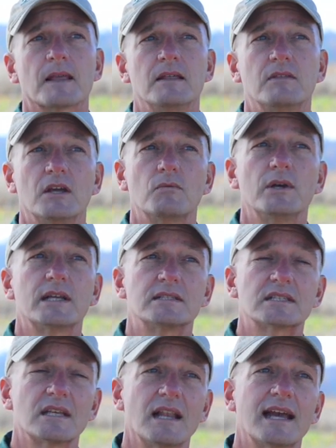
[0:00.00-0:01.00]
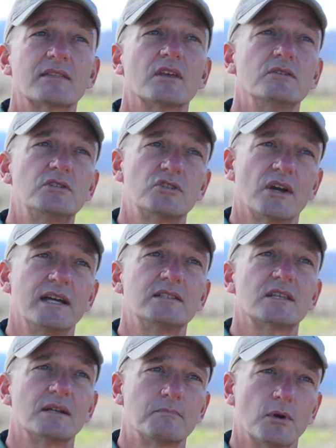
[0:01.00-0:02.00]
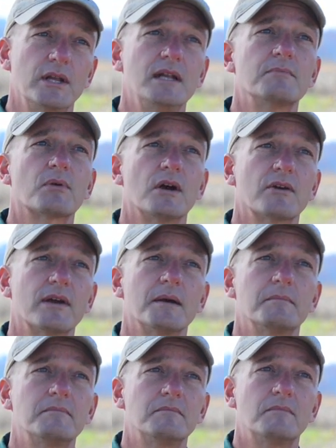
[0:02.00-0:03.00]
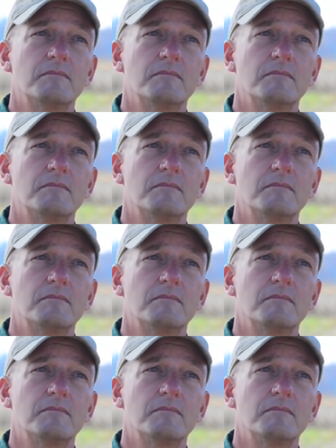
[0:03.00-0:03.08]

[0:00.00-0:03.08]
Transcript: and then we can select those traits in a breeding program